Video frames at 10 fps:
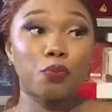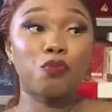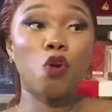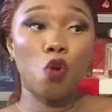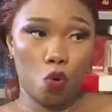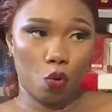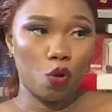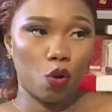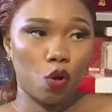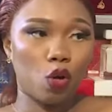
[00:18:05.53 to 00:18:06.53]
to follow
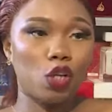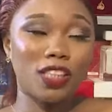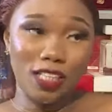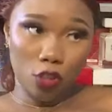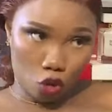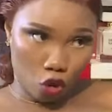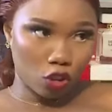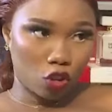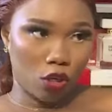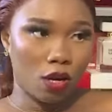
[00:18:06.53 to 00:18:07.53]
the
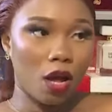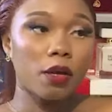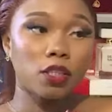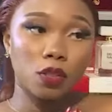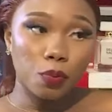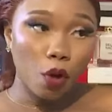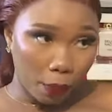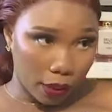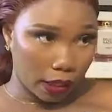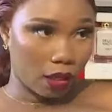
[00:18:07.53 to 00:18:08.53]
instructions
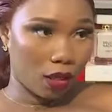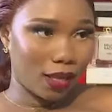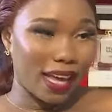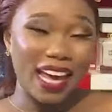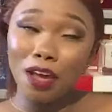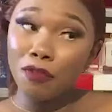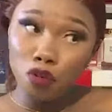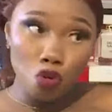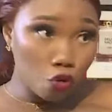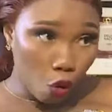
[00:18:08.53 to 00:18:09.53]
properly.
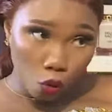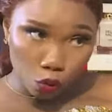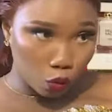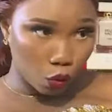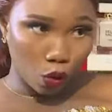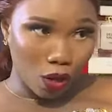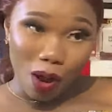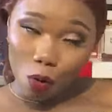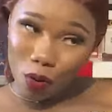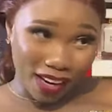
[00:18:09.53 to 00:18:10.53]
If you don't,
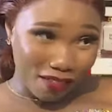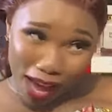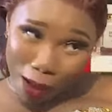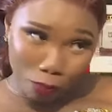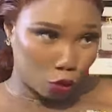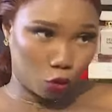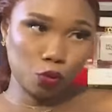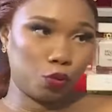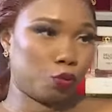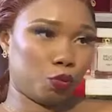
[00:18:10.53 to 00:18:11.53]
whatever happens
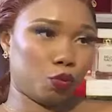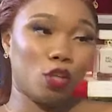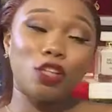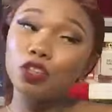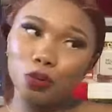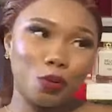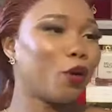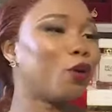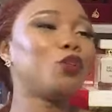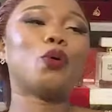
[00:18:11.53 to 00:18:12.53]
to you, you
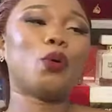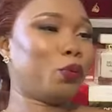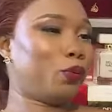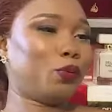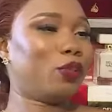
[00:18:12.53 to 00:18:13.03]
are on your own.